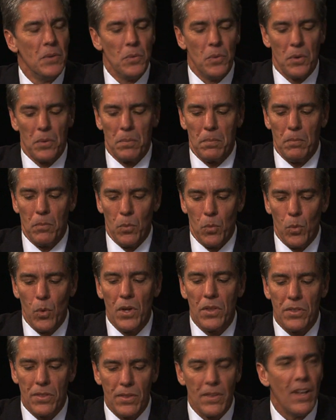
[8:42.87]

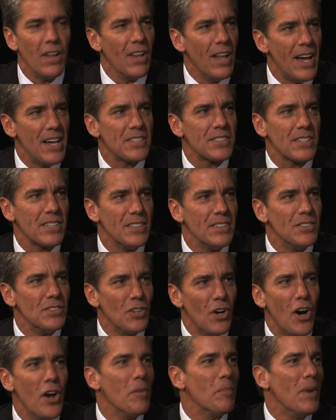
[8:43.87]
with Alaskans
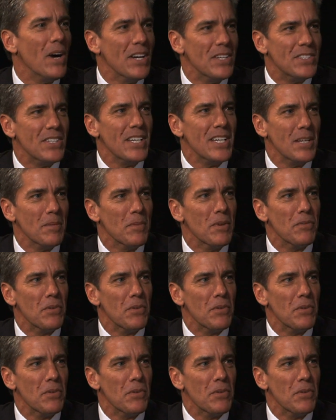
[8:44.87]
on my team,